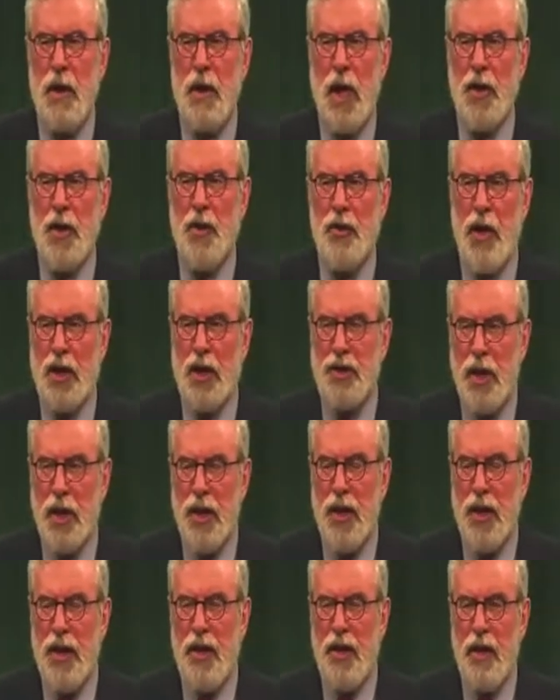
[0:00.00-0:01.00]

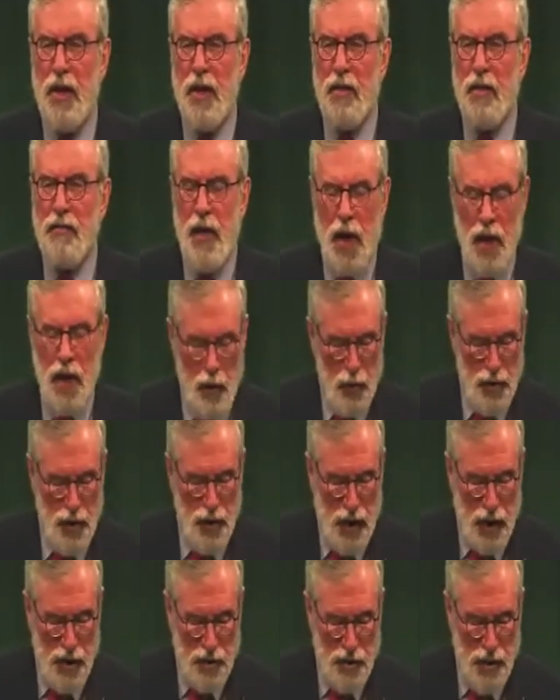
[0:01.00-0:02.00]
Atrocity followed
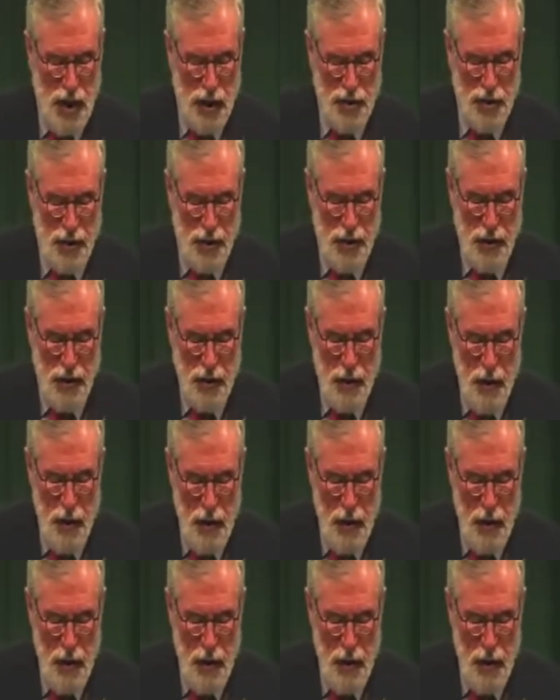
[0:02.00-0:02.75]
atrocity.